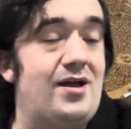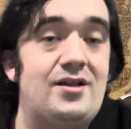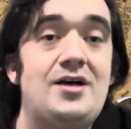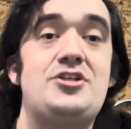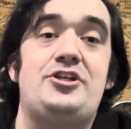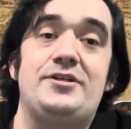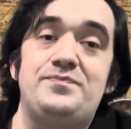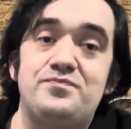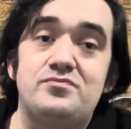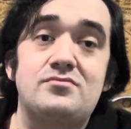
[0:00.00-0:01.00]
last year.
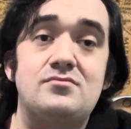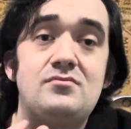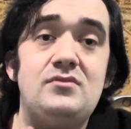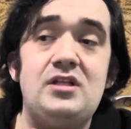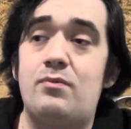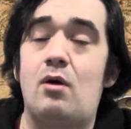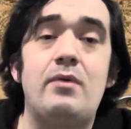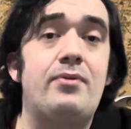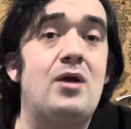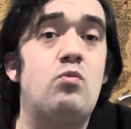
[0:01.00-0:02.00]
Probably
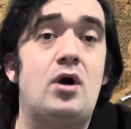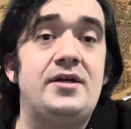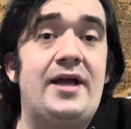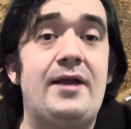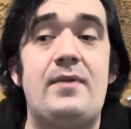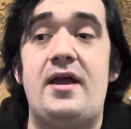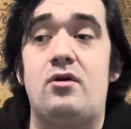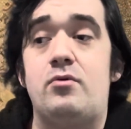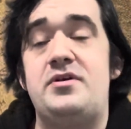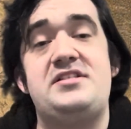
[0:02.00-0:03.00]
play one game and
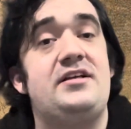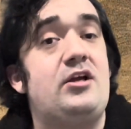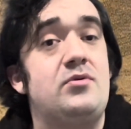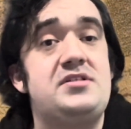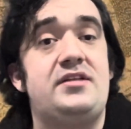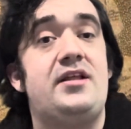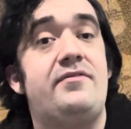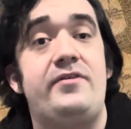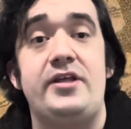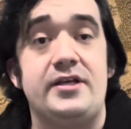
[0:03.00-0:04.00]
it'll sit there
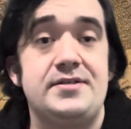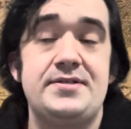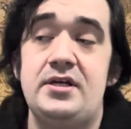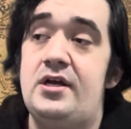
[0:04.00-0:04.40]
for years.